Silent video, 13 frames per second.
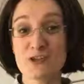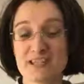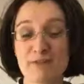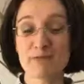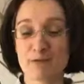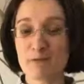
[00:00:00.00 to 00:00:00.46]

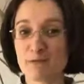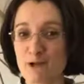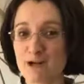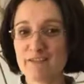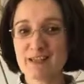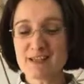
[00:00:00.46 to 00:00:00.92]
Marcia from
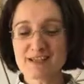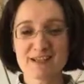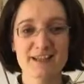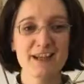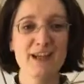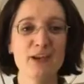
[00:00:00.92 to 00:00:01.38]

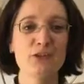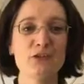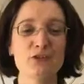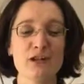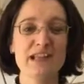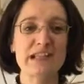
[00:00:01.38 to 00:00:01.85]
Farthings,
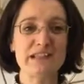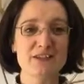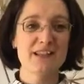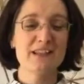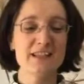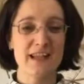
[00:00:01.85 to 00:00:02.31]
the dry
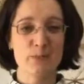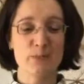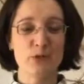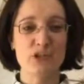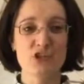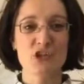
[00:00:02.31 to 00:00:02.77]
cleaners in
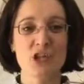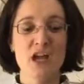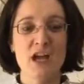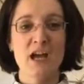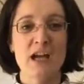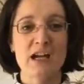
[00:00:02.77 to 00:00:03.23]
Cambridge.
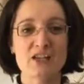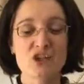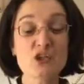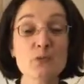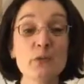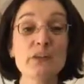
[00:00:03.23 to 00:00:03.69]
I
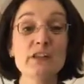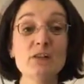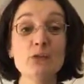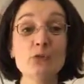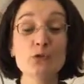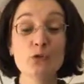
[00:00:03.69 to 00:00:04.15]
just
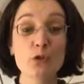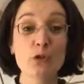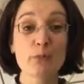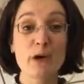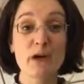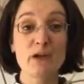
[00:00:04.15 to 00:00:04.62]
wanted to
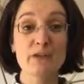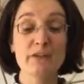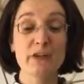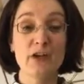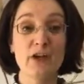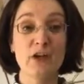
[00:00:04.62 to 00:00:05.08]
talk
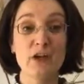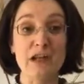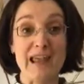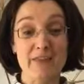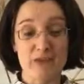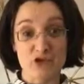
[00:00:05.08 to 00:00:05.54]
about
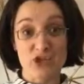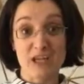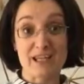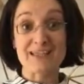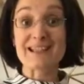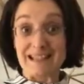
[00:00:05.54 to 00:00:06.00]
leather
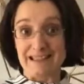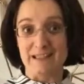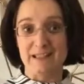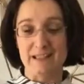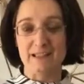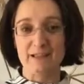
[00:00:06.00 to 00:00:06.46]
jacket
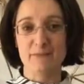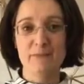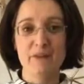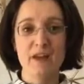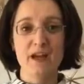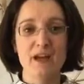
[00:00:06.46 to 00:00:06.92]
cleaning.
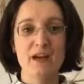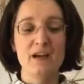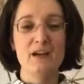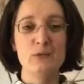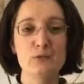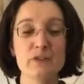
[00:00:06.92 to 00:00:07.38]

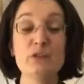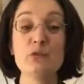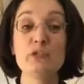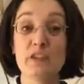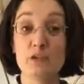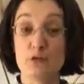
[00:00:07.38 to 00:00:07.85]
I wanted
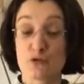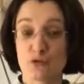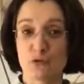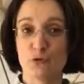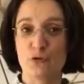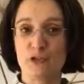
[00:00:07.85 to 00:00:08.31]
to tell you a
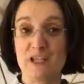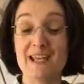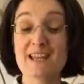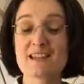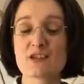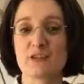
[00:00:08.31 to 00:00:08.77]
story.
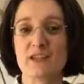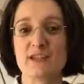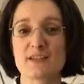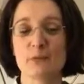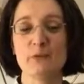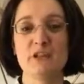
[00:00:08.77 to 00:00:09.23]
Yesterday
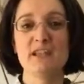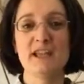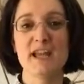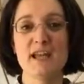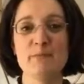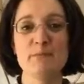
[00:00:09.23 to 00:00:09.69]
somebody
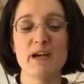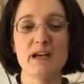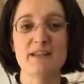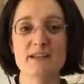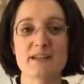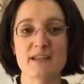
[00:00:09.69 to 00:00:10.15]
came
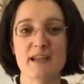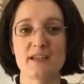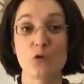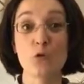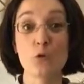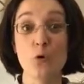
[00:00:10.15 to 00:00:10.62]
and
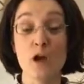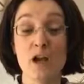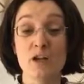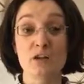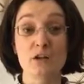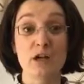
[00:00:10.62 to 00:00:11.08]
said, oh,
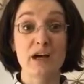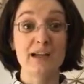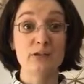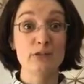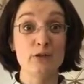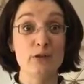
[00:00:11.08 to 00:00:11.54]
you know, I
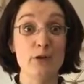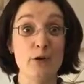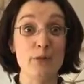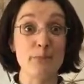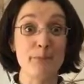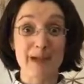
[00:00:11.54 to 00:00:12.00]
had
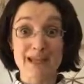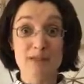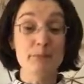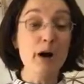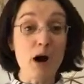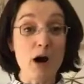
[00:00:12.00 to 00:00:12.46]
a
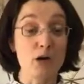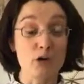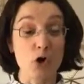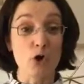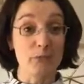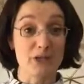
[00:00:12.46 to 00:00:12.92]
pen
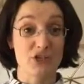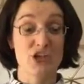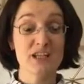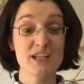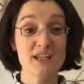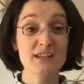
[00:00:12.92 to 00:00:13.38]
mark on my
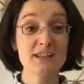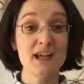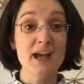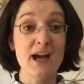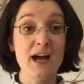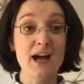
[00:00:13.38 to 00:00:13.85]
jacket
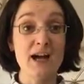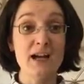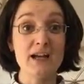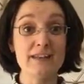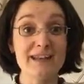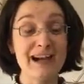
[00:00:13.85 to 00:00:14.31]

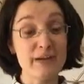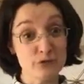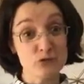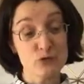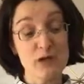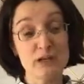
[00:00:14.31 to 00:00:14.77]
and
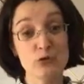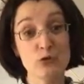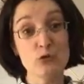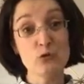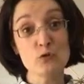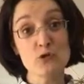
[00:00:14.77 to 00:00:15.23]
I've tried
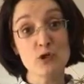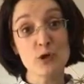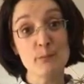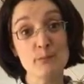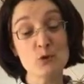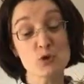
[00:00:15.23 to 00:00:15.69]
to use
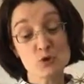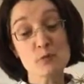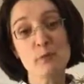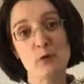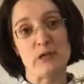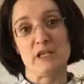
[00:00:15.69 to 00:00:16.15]
some
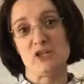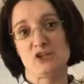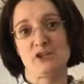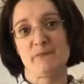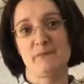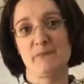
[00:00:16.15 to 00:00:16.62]
shoe
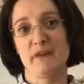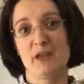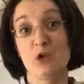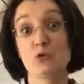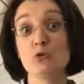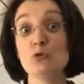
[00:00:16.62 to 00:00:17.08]
polish
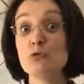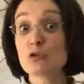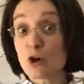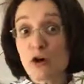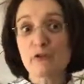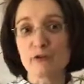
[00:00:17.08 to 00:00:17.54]
to
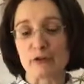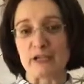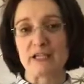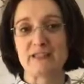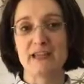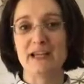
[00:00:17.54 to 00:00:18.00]
cover
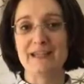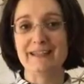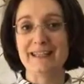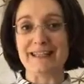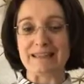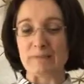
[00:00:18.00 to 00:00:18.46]
it,
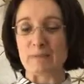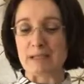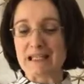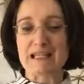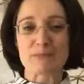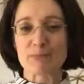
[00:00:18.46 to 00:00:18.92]
and then
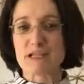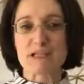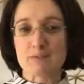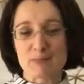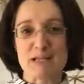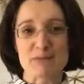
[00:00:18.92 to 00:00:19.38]
please
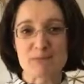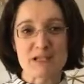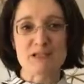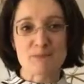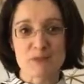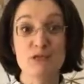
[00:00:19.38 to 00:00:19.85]

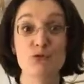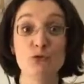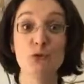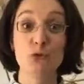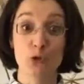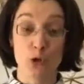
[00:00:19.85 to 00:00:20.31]

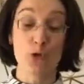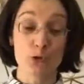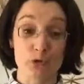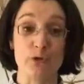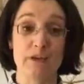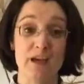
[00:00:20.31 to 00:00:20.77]
do
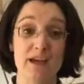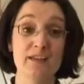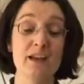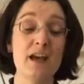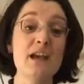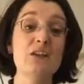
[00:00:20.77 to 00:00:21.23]
not do
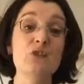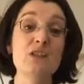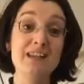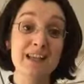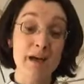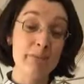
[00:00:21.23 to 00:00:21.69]
that because
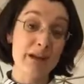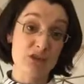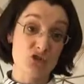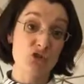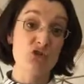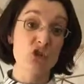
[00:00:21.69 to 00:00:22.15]
it
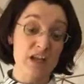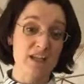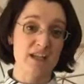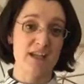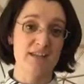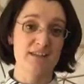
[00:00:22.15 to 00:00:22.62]
damaged the
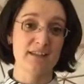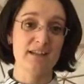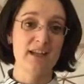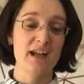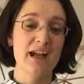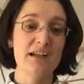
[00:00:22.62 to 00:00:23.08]
jacket.
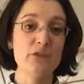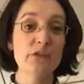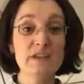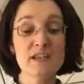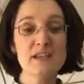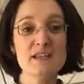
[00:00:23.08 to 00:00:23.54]
And the
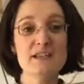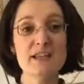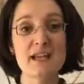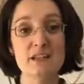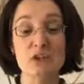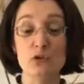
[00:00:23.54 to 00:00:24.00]
thing is,
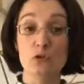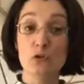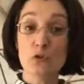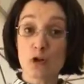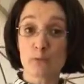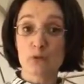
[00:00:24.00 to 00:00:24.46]
then
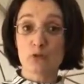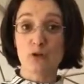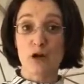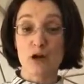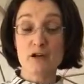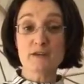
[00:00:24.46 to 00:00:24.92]
you come
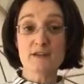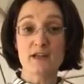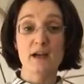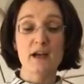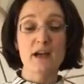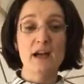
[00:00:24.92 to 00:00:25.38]
to us
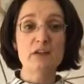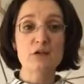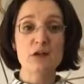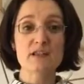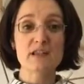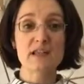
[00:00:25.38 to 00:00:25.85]
and
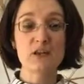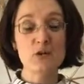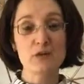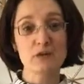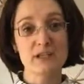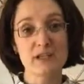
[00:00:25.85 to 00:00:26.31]
you're asking,
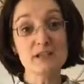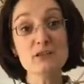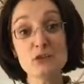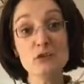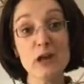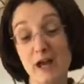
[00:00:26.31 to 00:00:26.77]
oh,
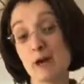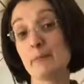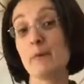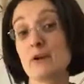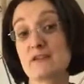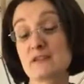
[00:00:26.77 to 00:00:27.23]
can you
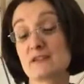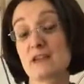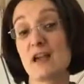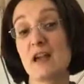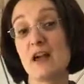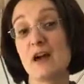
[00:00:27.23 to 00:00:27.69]
help us?